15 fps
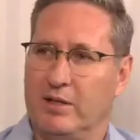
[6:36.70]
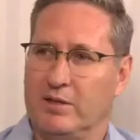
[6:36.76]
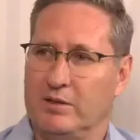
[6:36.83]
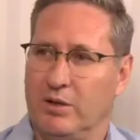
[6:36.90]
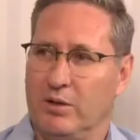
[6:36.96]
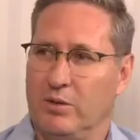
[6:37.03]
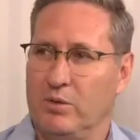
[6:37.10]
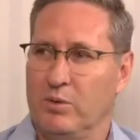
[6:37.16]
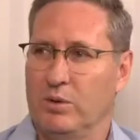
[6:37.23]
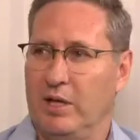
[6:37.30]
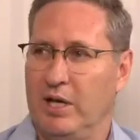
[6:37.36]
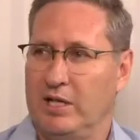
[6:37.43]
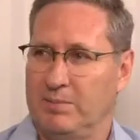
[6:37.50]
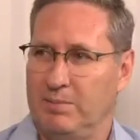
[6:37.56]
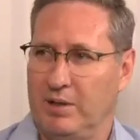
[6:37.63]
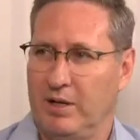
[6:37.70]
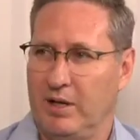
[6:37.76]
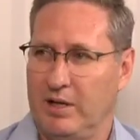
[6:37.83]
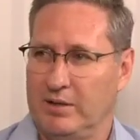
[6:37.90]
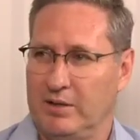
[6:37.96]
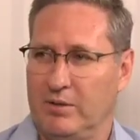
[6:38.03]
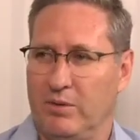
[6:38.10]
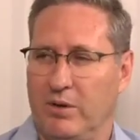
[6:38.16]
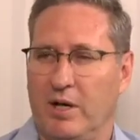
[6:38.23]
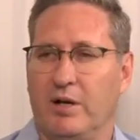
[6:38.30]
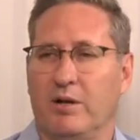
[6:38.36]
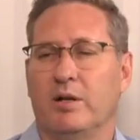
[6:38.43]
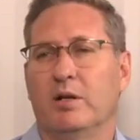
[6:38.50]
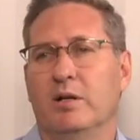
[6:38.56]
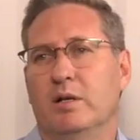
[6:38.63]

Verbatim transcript: the so-called expedited round,